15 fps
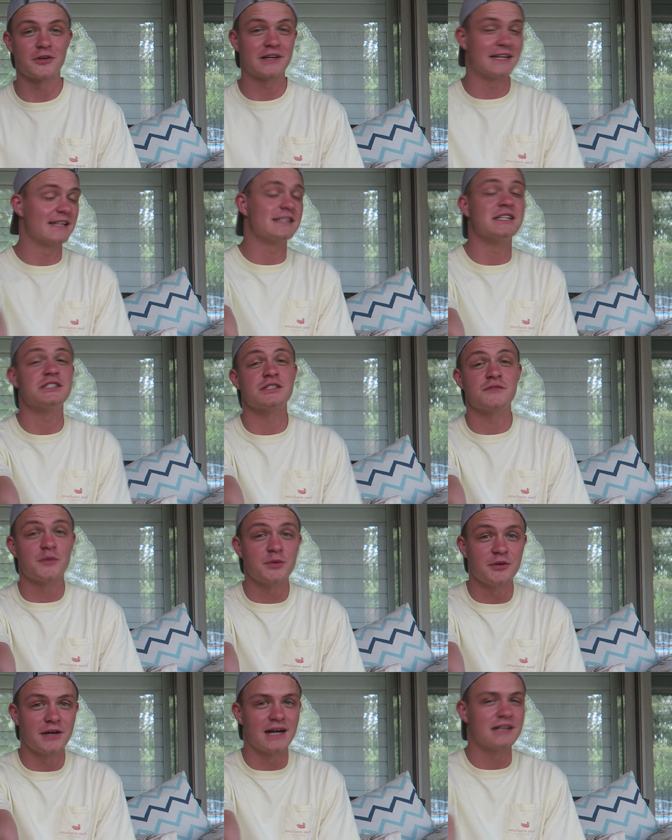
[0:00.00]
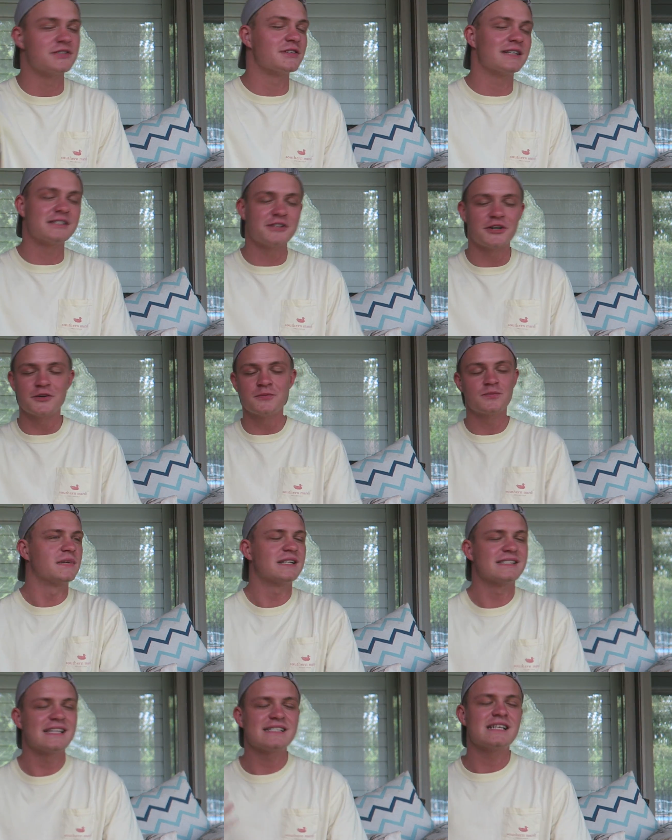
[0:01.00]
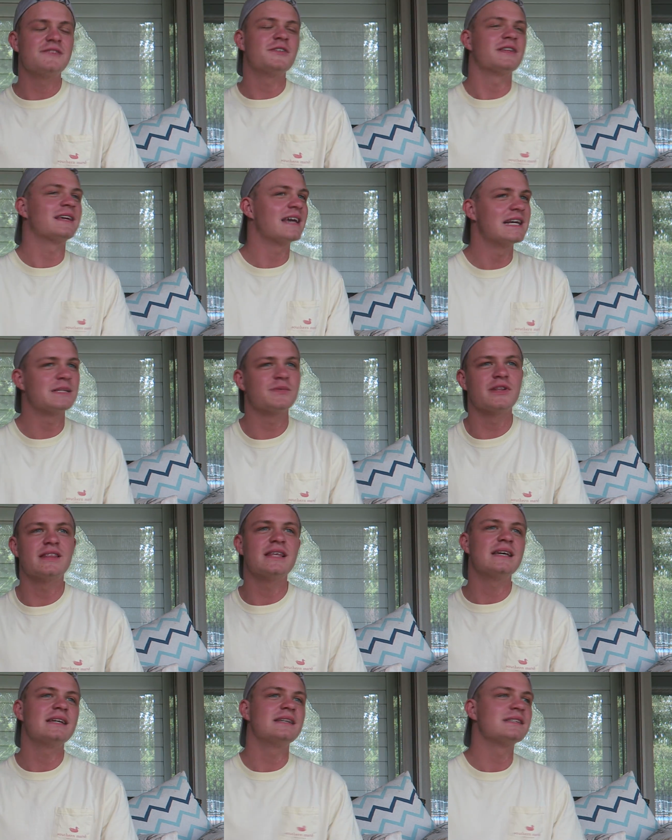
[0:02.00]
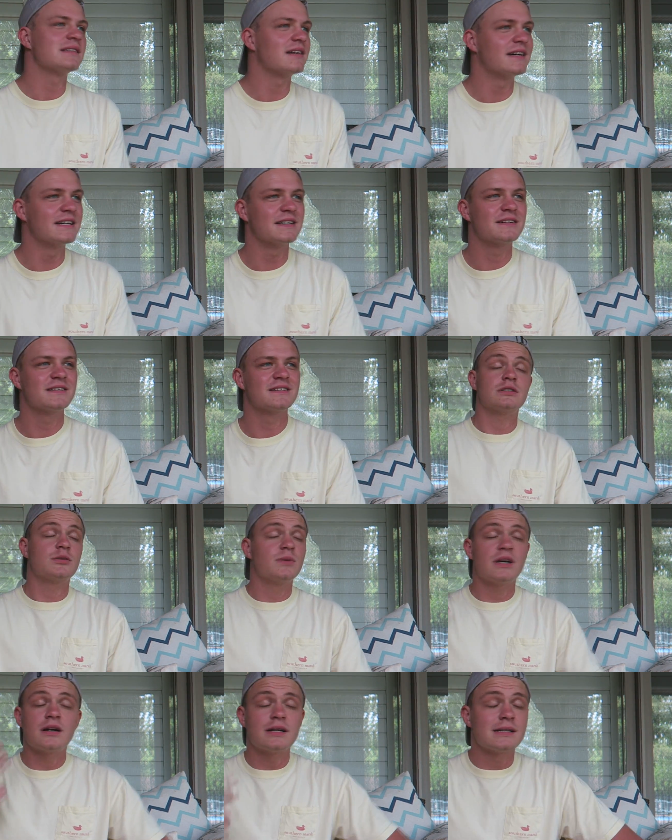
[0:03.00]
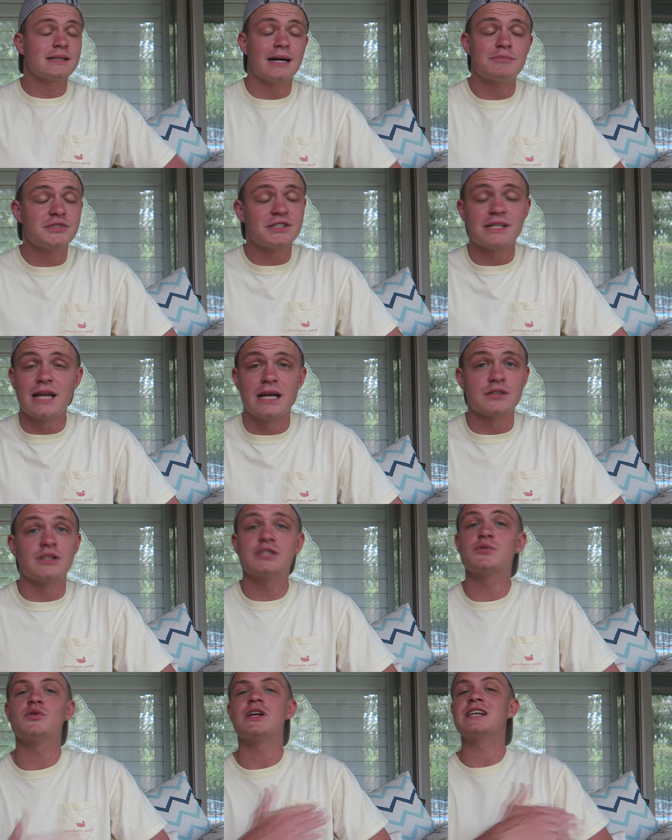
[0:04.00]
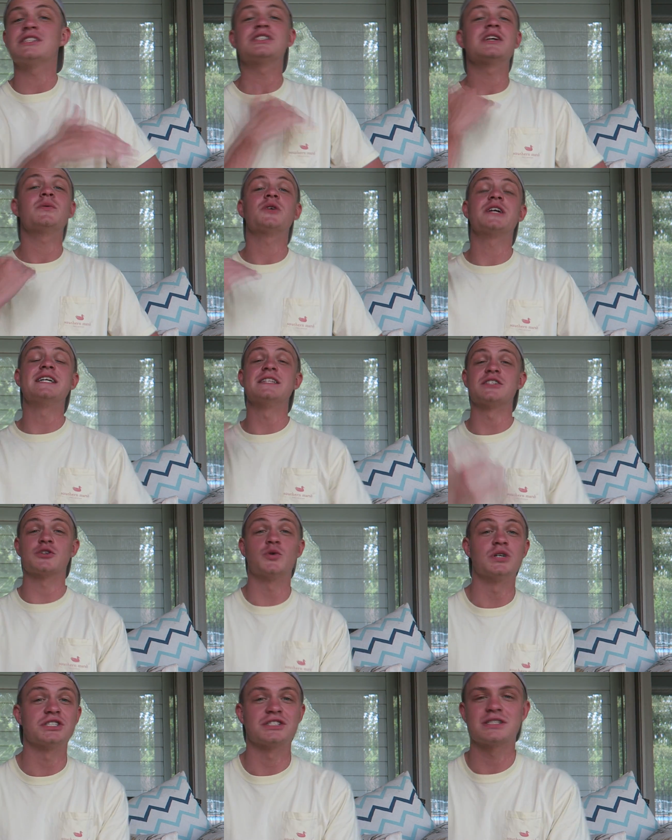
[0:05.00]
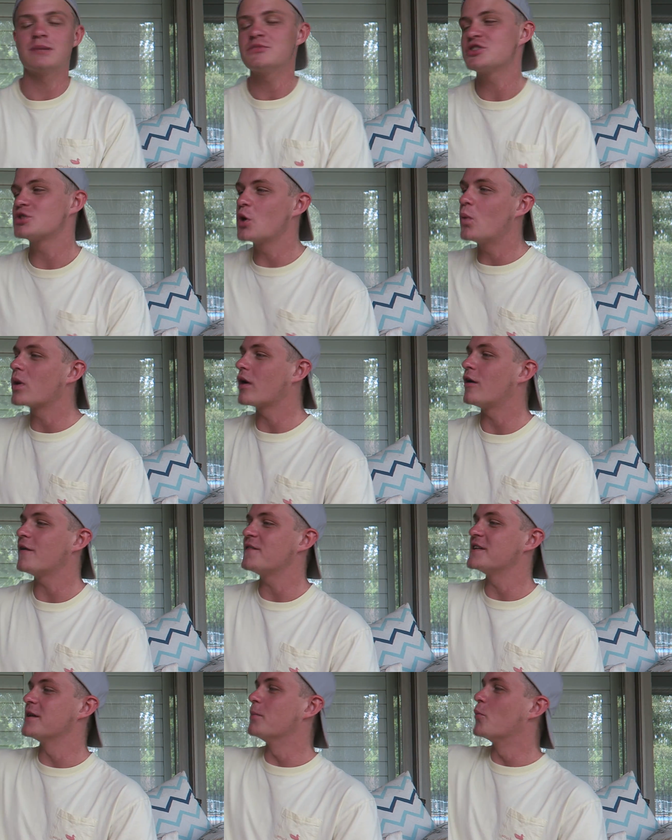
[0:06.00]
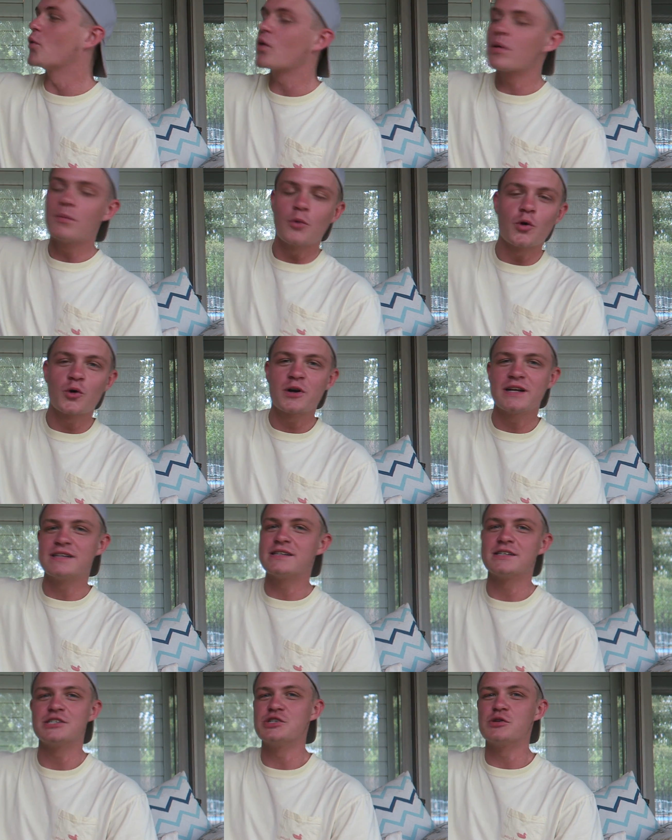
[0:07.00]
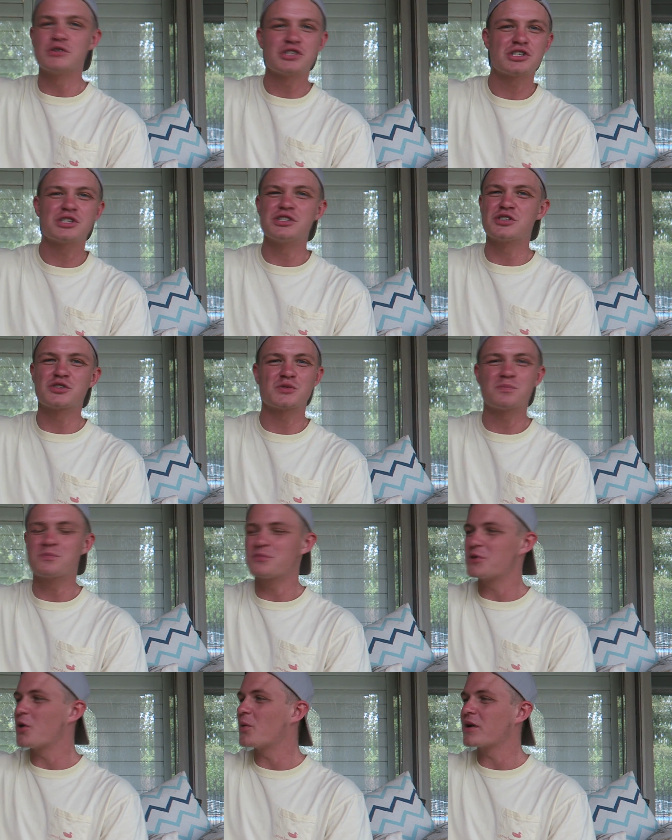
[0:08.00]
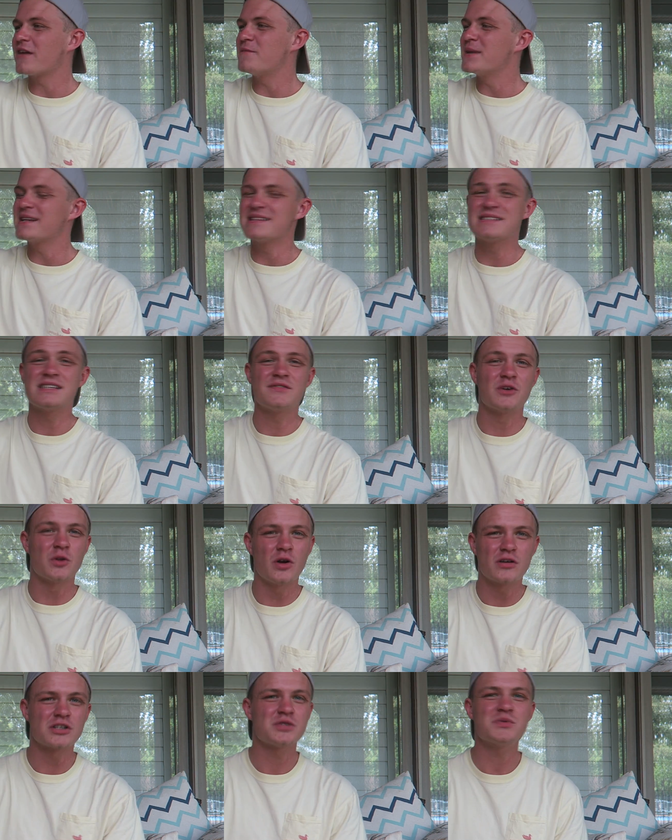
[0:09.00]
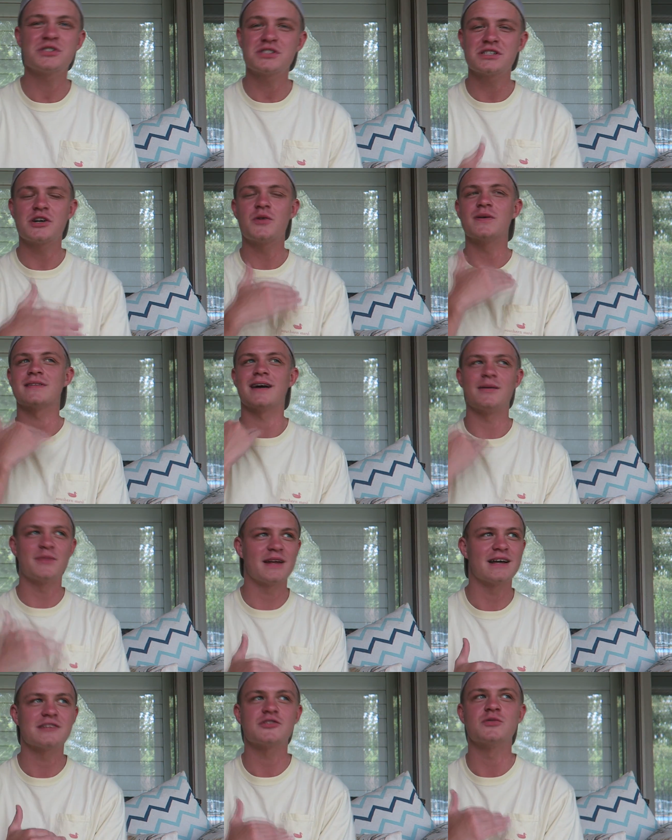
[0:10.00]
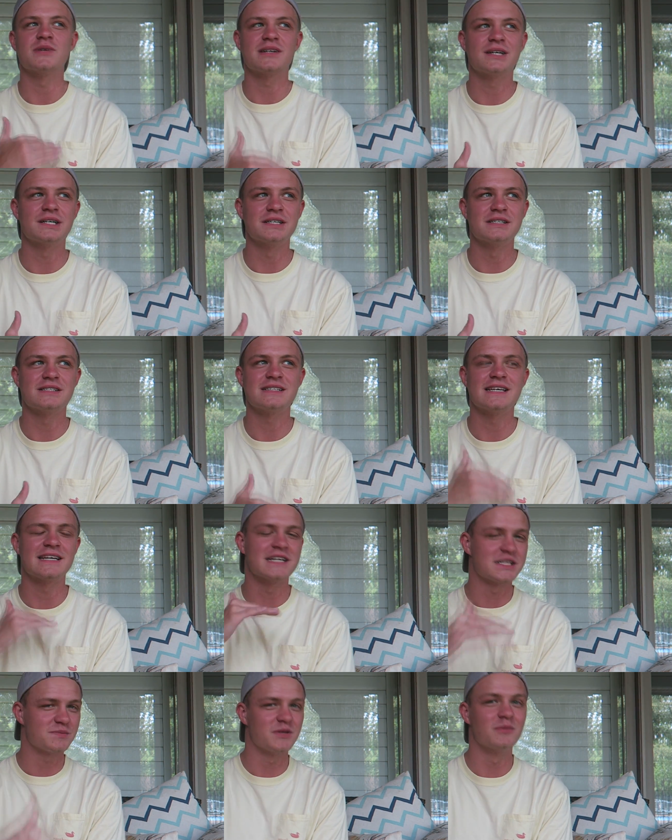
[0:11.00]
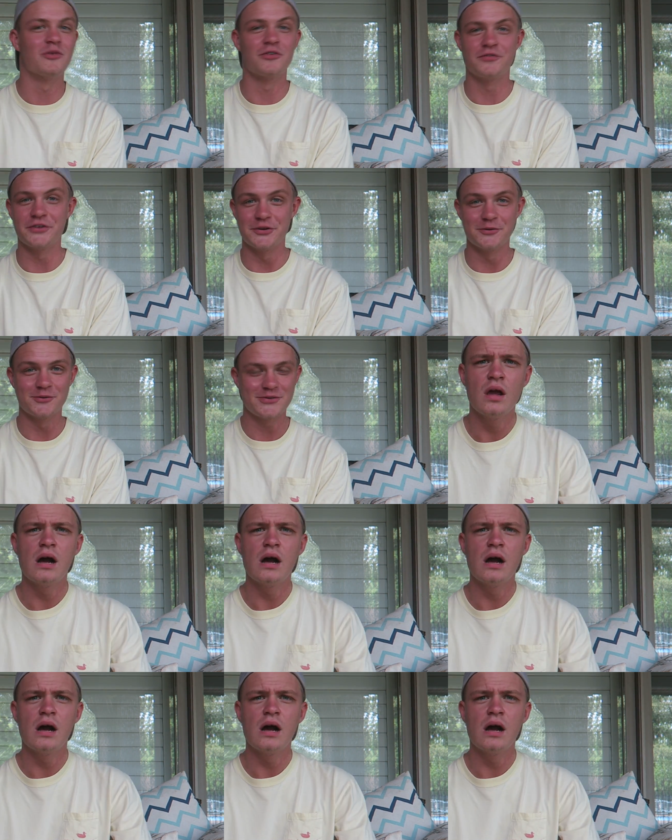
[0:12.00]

get attention from you guys know? Because that's never the case. But the thing is, like, to be honest, I'm just an asshole. So that's just how we're gonna end this question, because I'm just going off into more and more into, you know, just going up, making this even longer. So we're just gonna go with I'm an asshole because it gets me more views.